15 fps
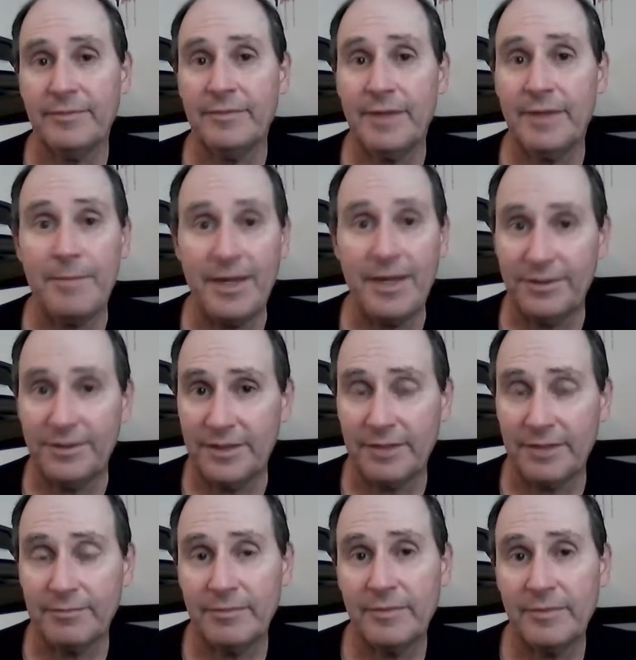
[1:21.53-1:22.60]
Amazing.
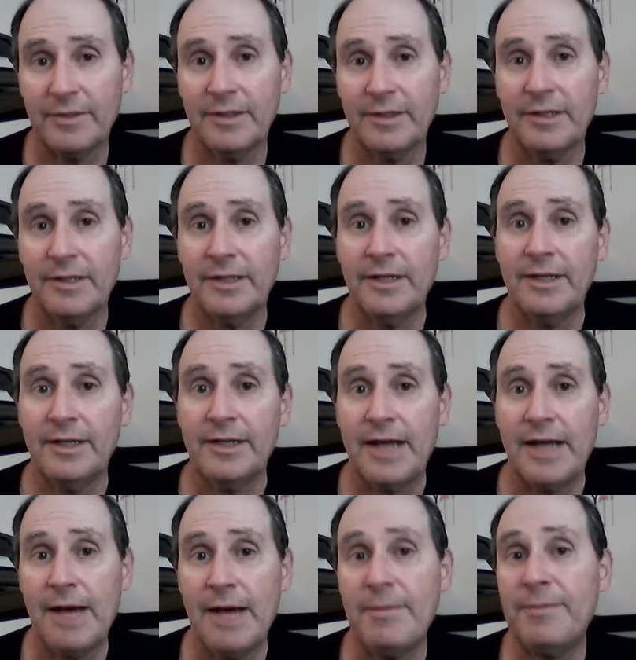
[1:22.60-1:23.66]

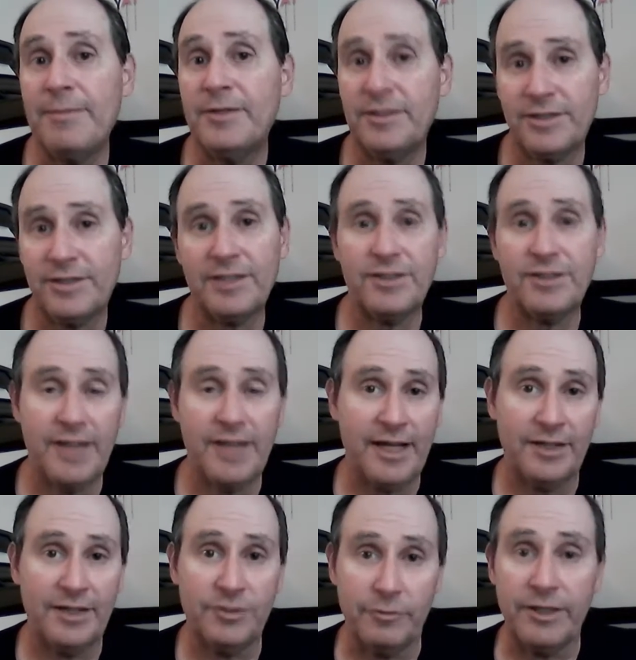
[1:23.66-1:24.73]
I'm up to 6
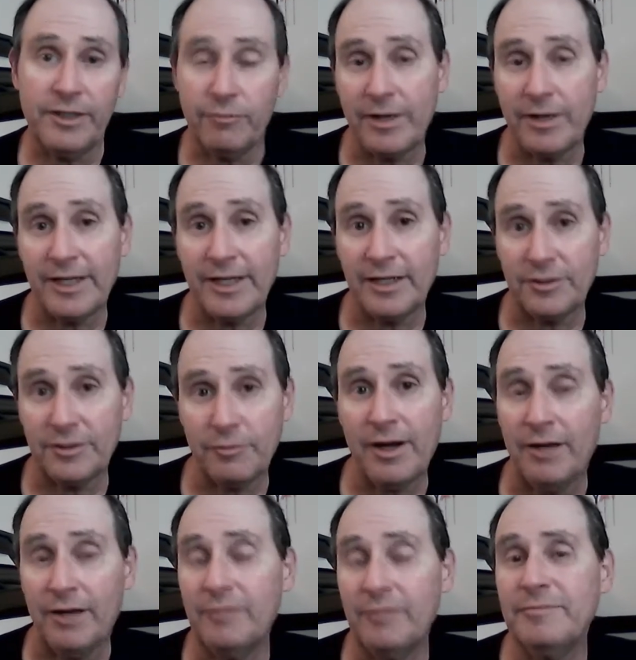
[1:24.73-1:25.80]
days a week running as
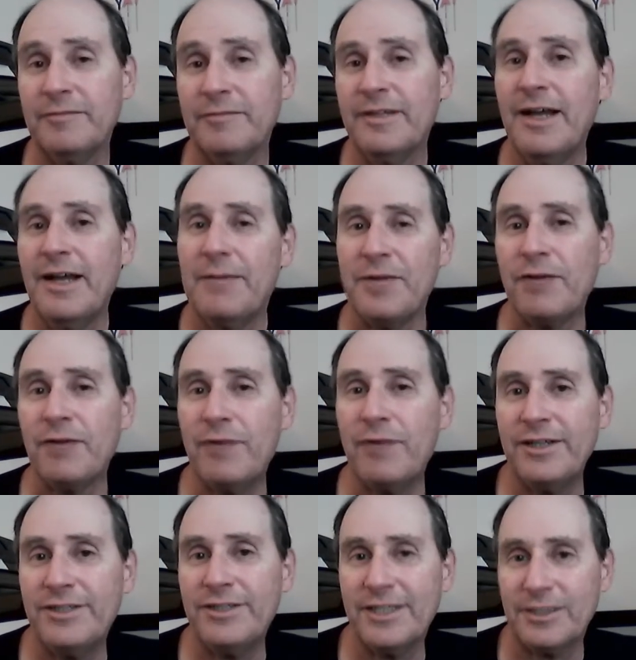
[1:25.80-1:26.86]
well. Not quite
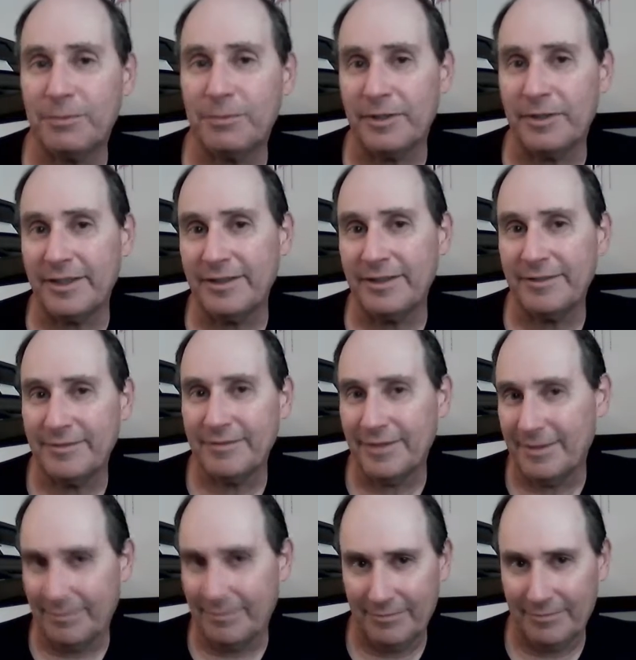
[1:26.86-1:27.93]
as disciplined.
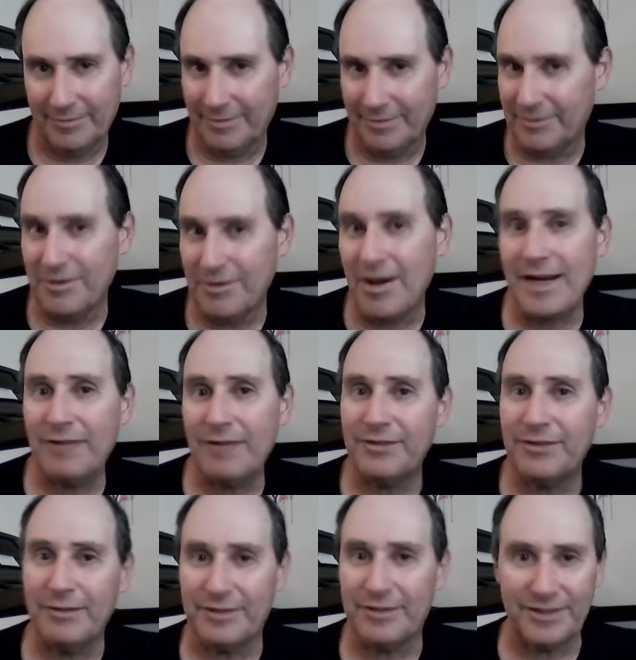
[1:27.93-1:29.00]
Not out
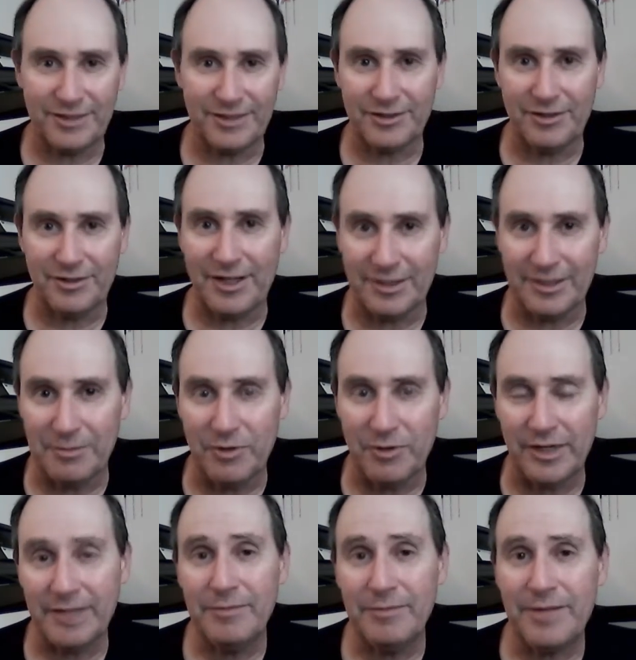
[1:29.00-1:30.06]
there at 6 o'clock in the
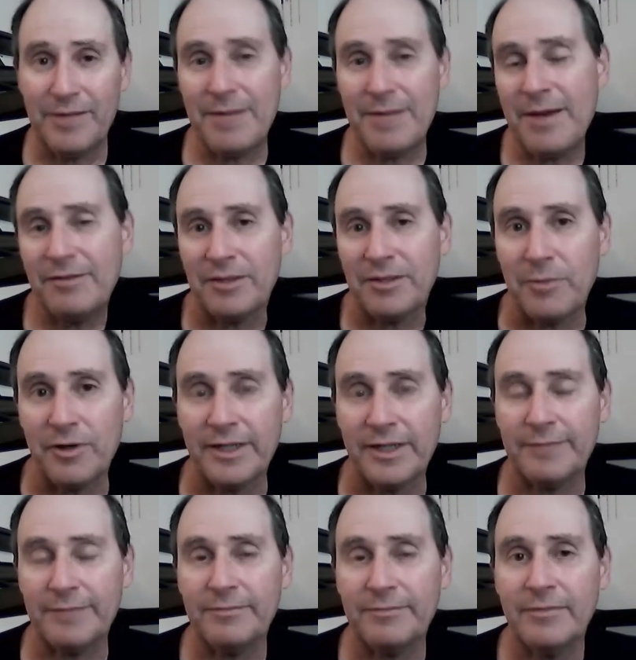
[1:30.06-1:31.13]
morning, but I'm out in the
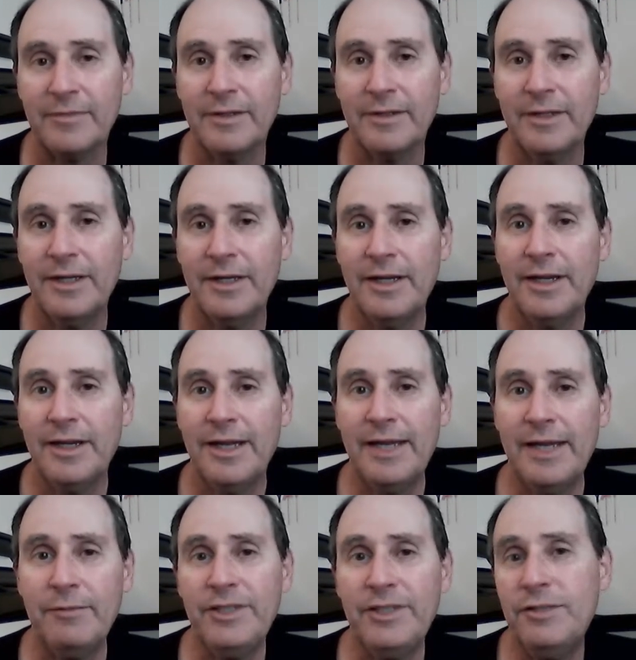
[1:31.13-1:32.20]
morning.
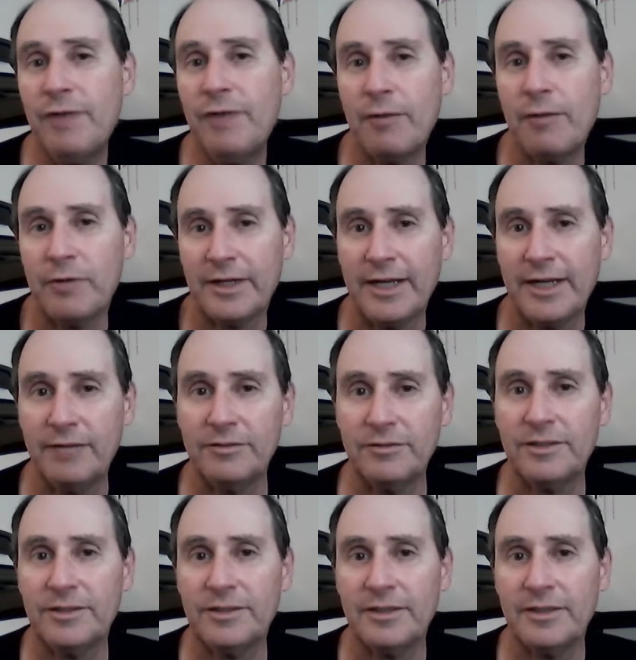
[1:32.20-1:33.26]
And we do our
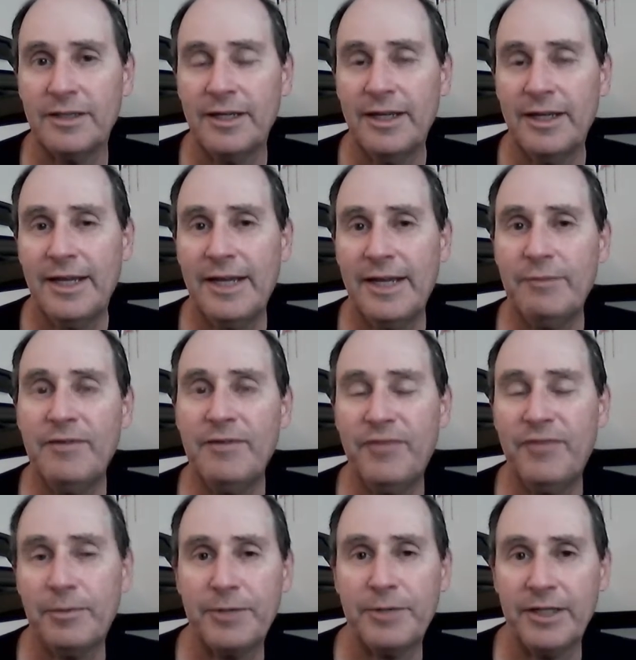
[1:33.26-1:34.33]
workouts, and we
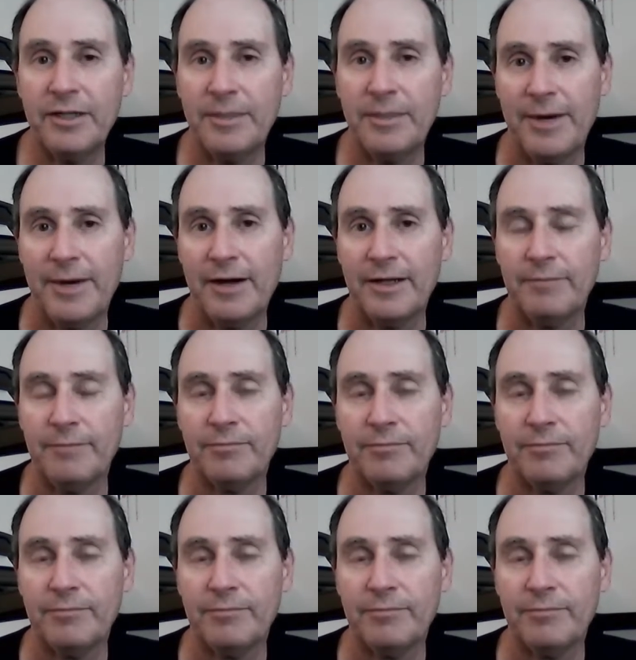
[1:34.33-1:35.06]
feel pretty good about it.